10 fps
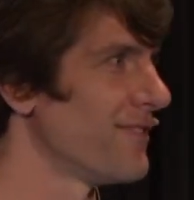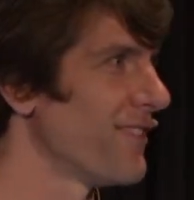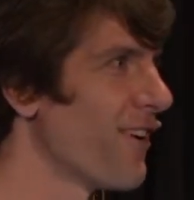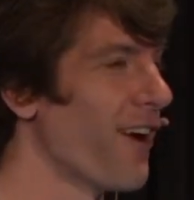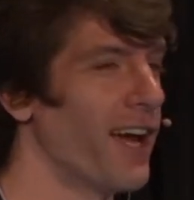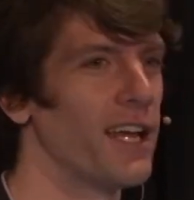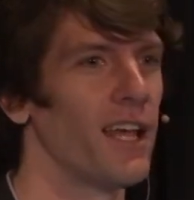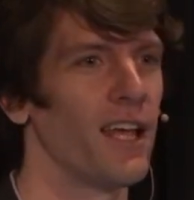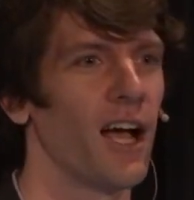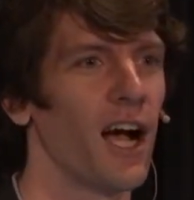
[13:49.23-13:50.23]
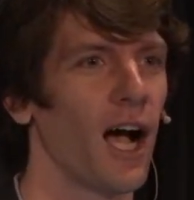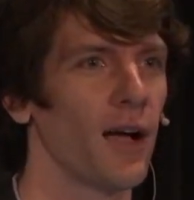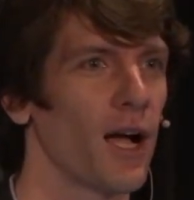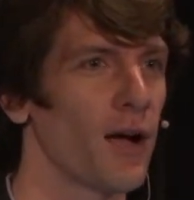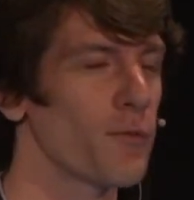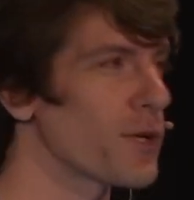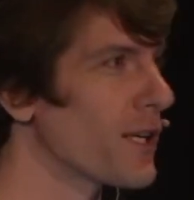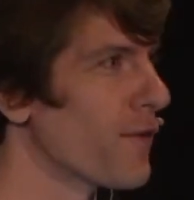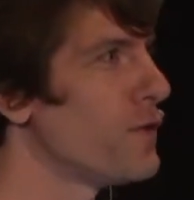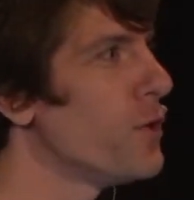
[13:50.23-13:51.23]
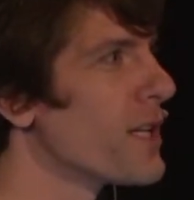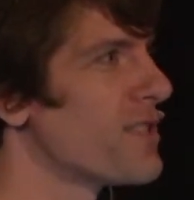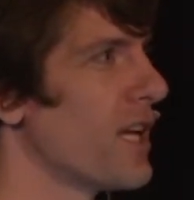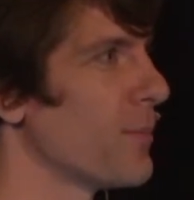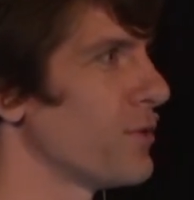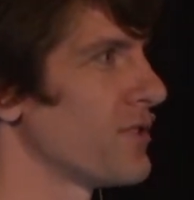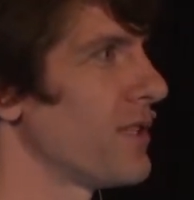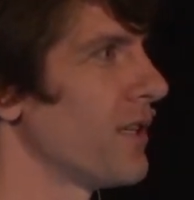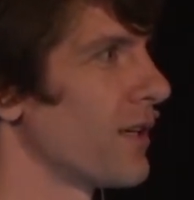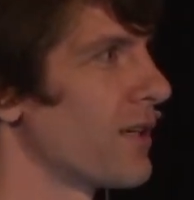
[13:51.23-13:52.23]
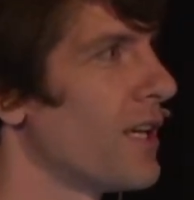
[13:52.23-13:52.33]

All right. I want a few examples here.